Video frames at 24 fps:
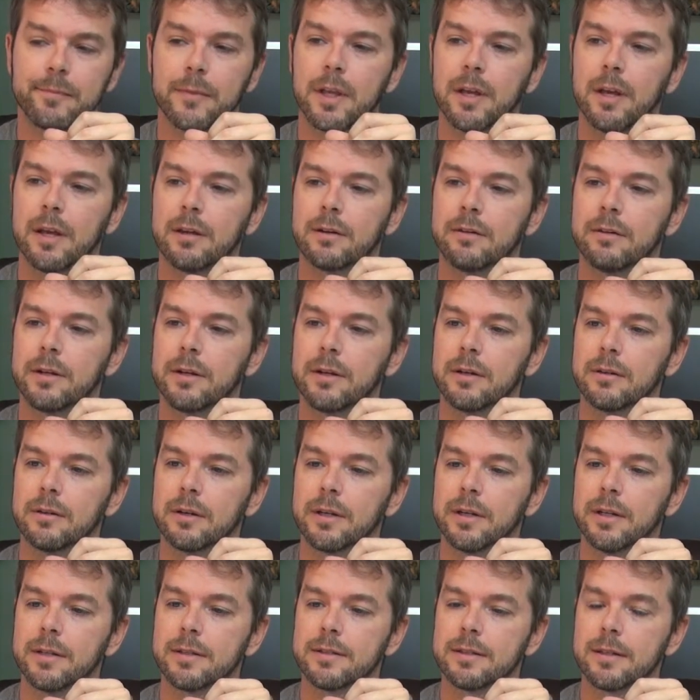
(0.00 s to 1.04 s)
I don't know,
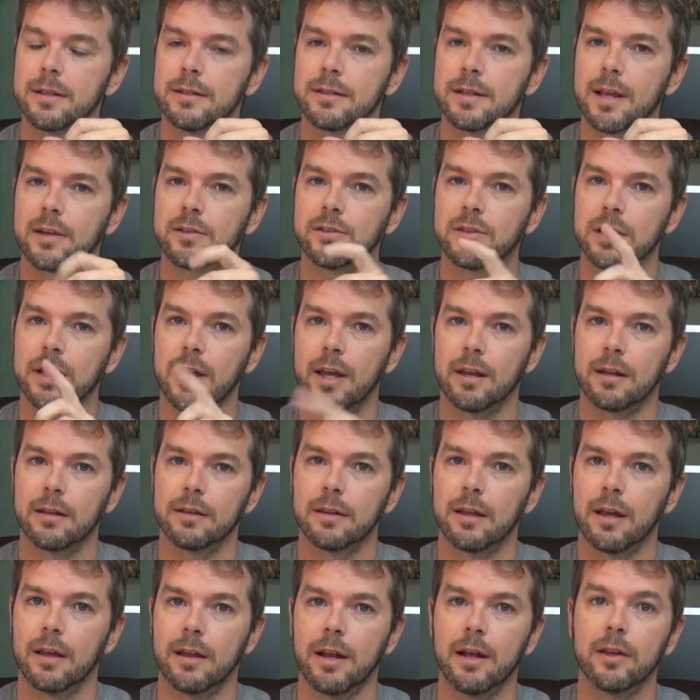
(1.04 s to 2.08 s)
it's actually got
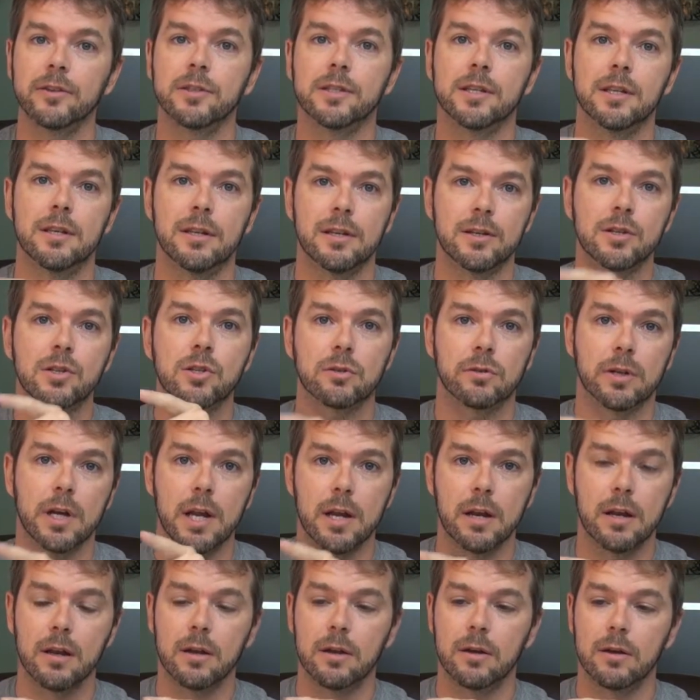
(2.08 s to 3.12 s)
an LCD
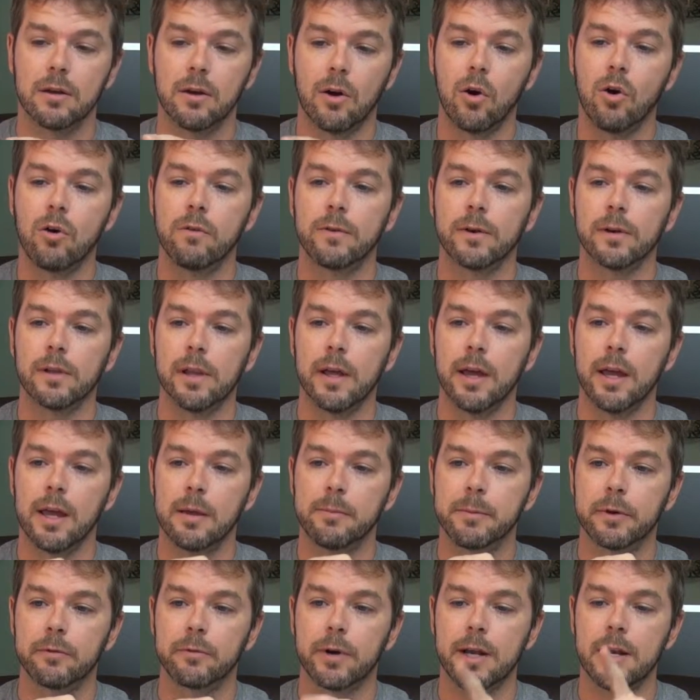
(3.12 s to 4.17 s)
screen overlay,
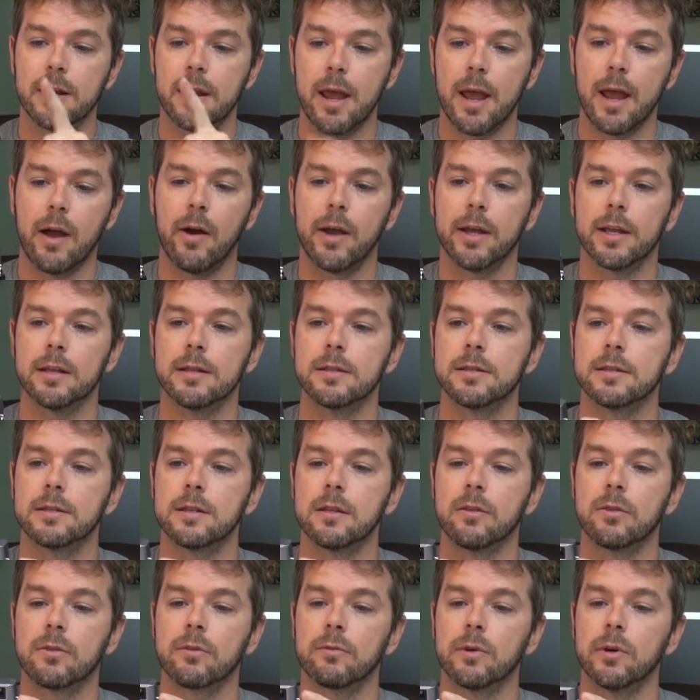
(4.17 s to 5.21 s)
but right now I can
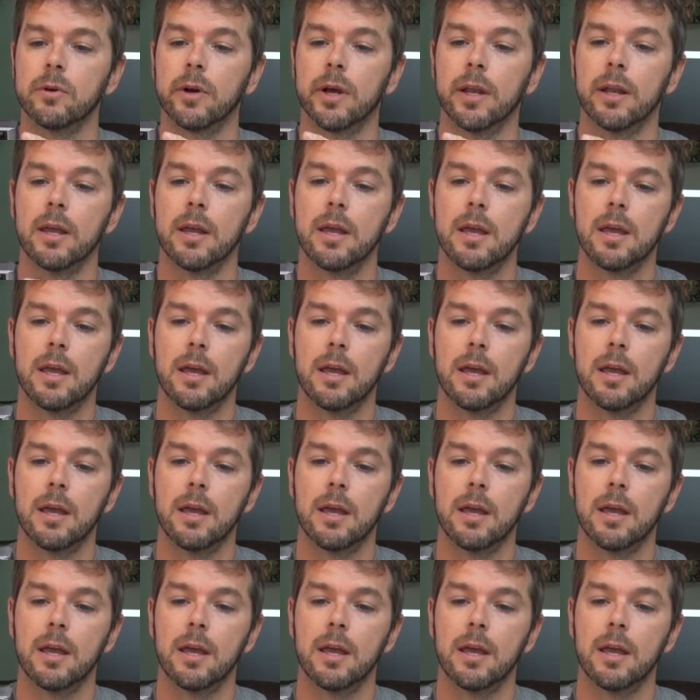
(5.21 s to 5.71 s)
see through it.